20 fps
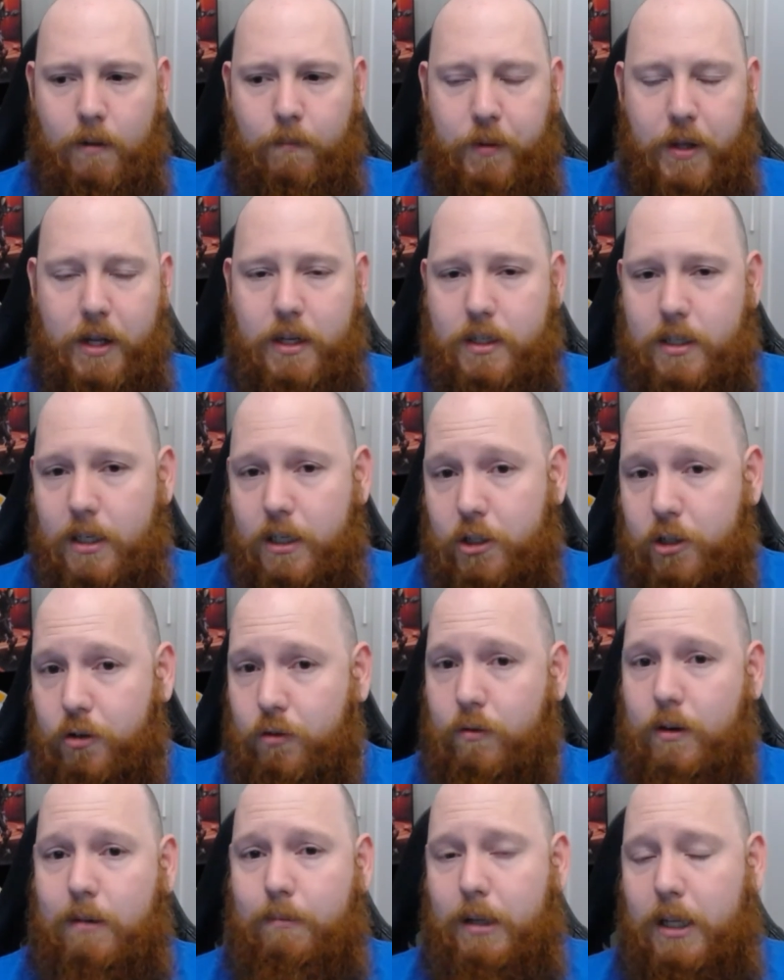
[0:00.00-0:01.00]
It is
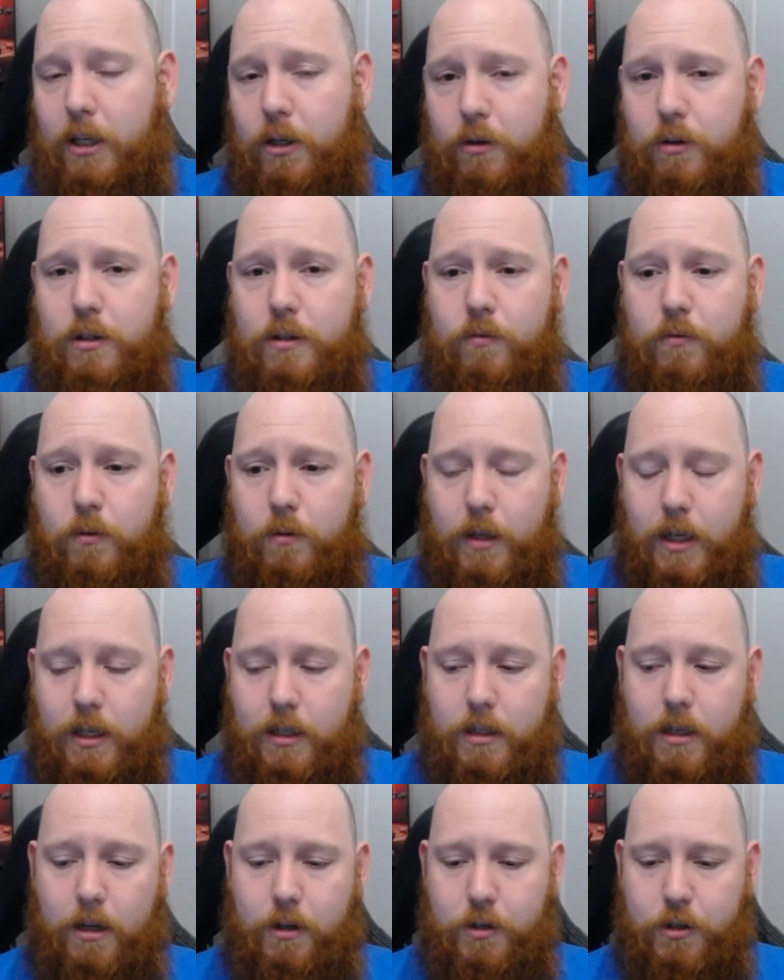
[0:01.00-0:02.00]
extremely useful in
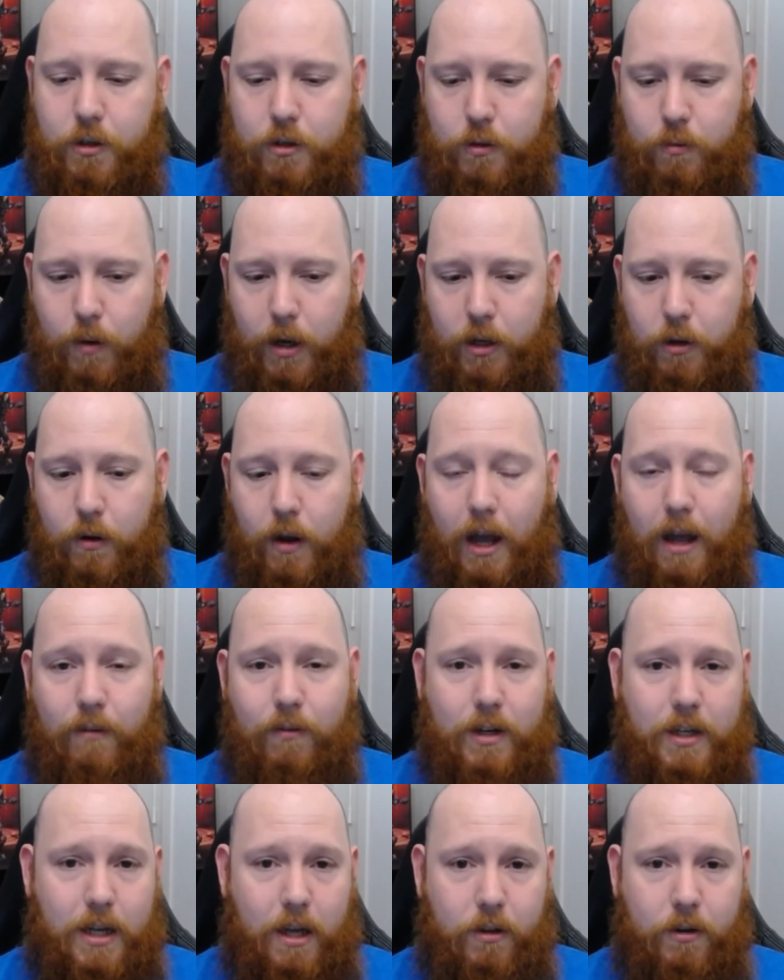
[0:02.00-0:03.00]
dungeons where you have
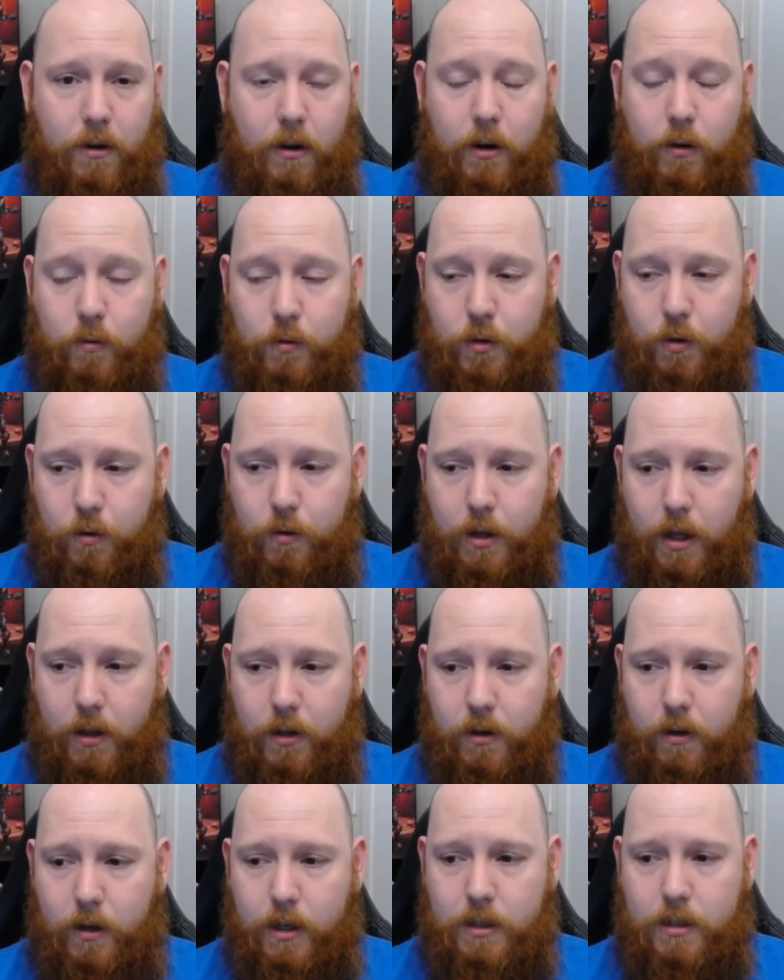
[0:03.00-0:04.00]
a Death Knight or 2 Death
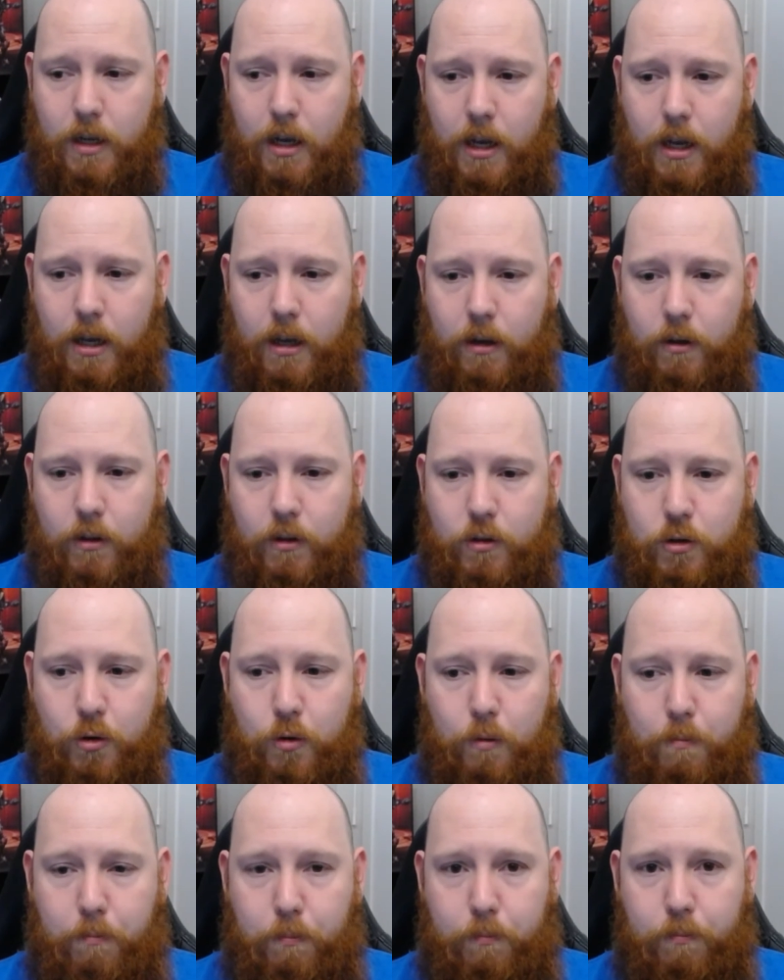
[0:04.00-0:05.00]
Knights
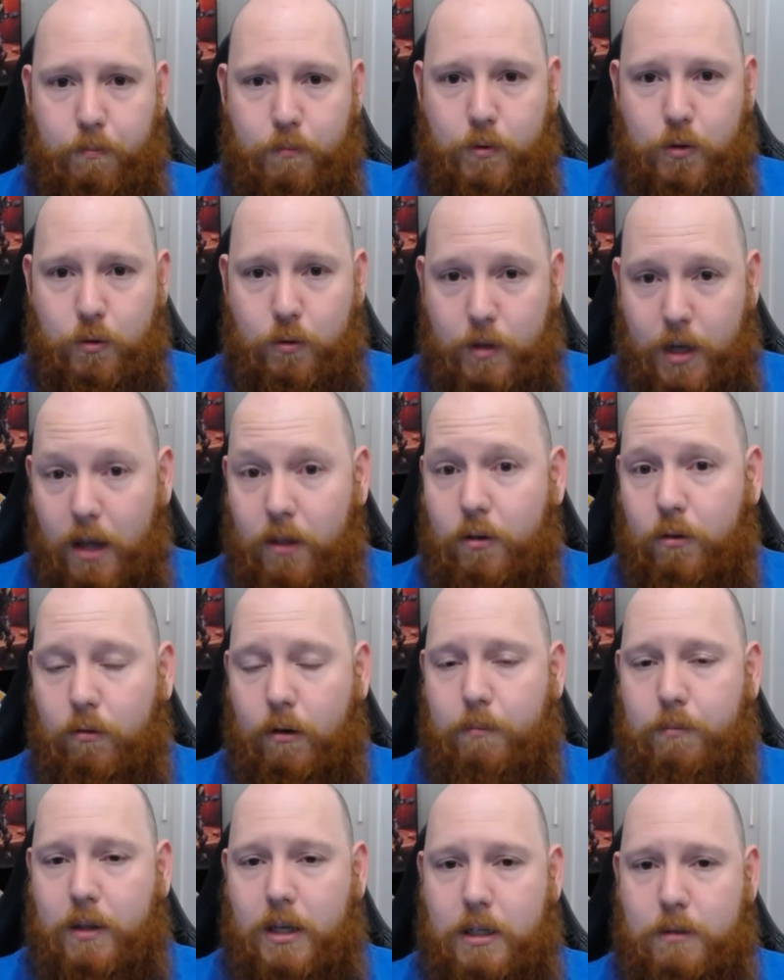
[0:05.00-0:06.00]
to death
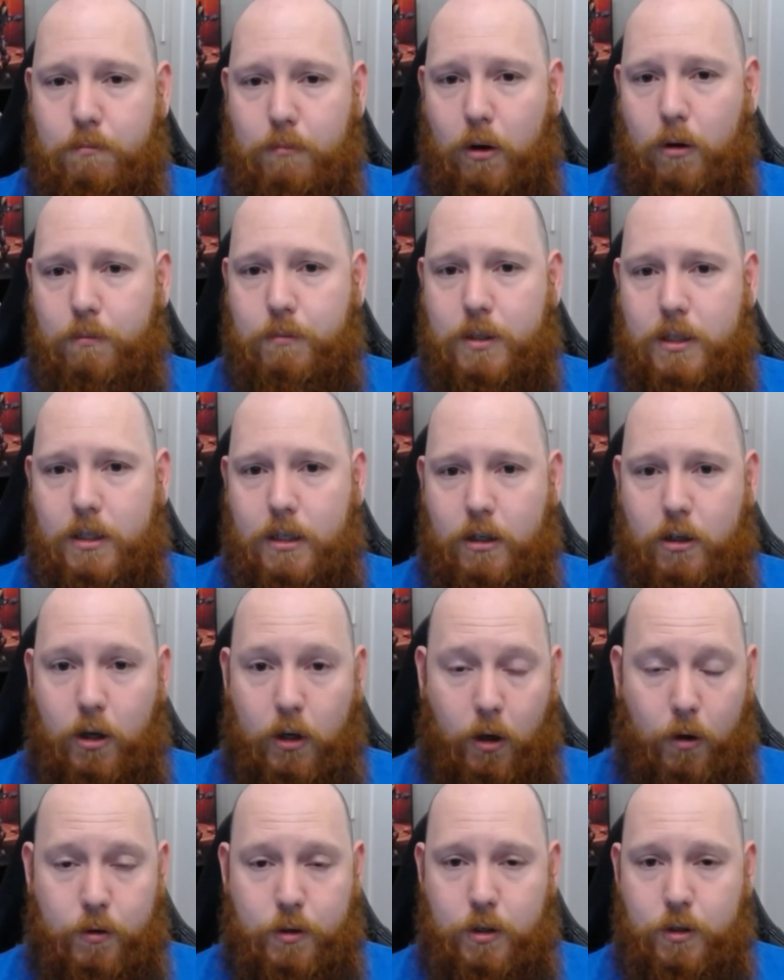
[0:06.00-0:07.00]
grip these mobs
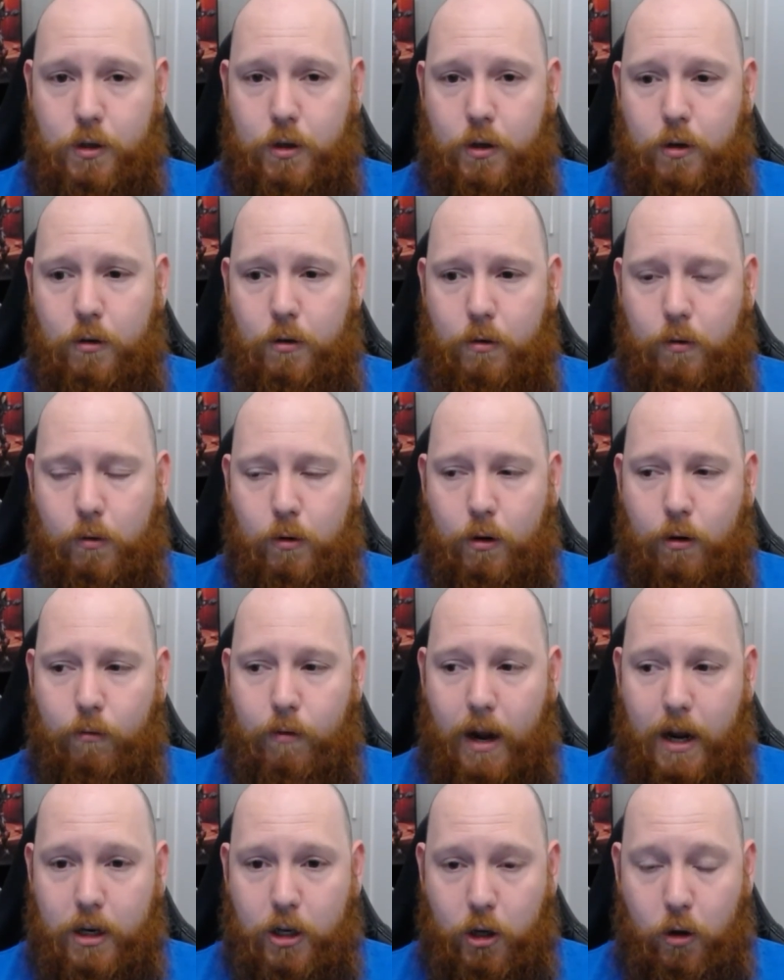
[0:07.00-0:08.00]
closer to you or
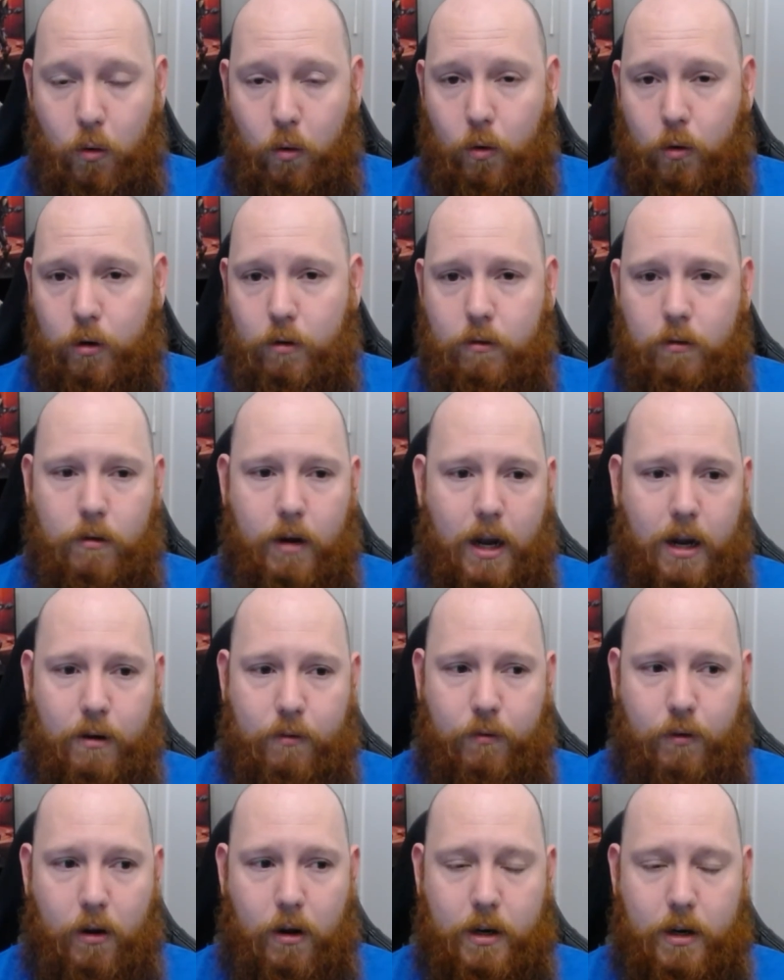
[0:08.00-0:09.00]
around a corner or out
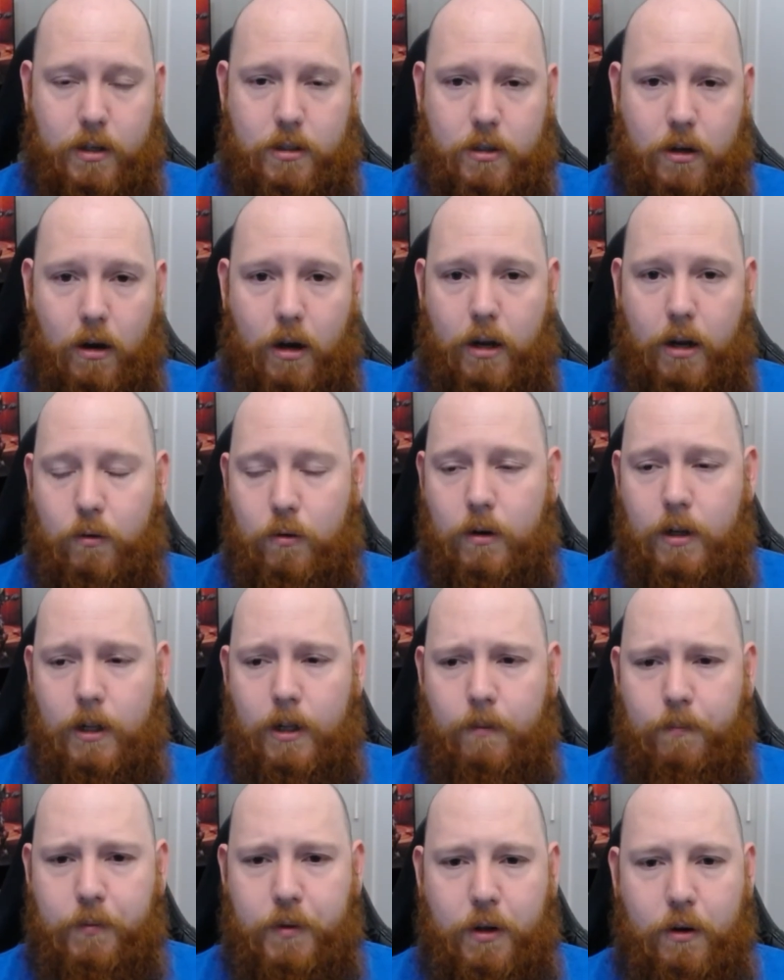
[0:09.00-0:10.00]
of line of sight, or,
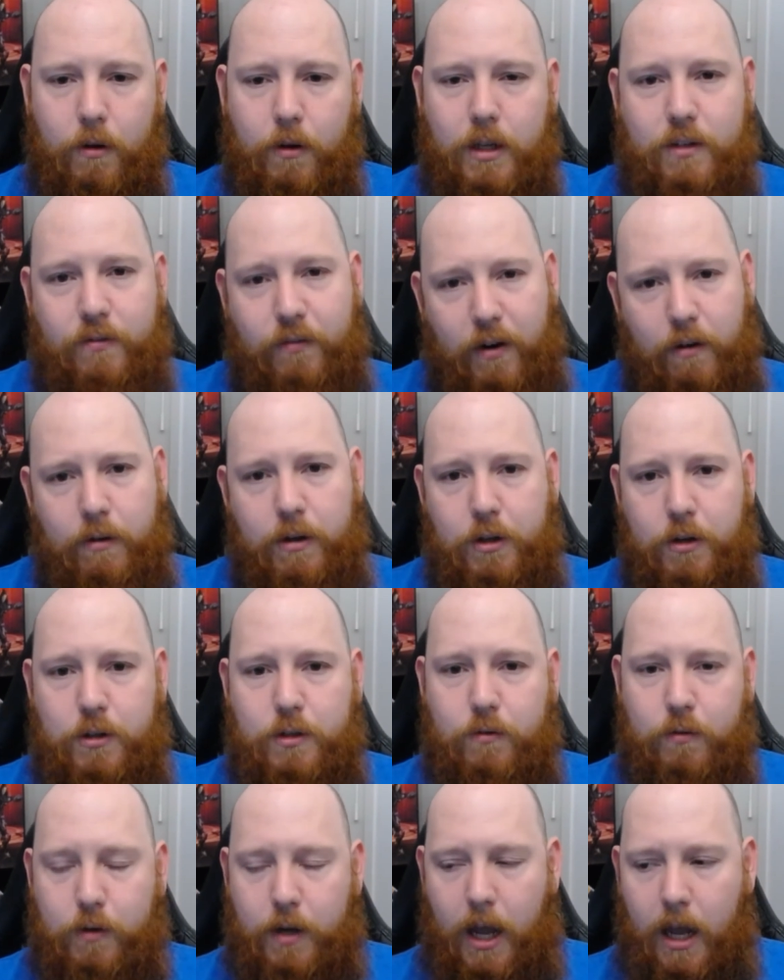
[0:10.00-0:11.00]
you know, is very
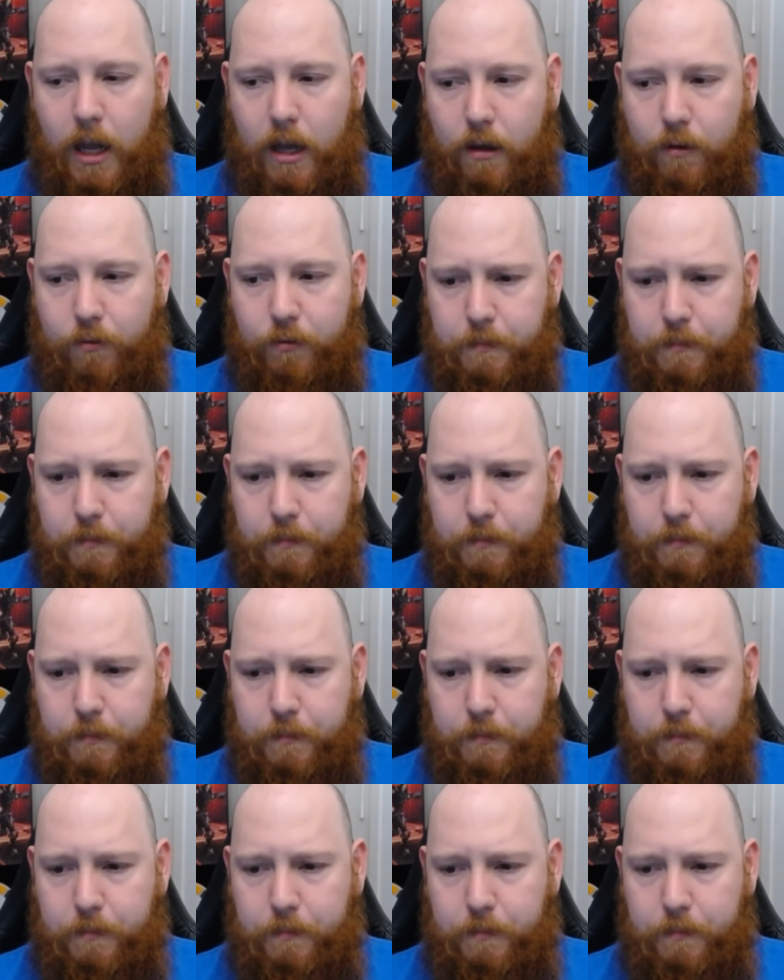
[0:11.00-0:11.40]
useful to have.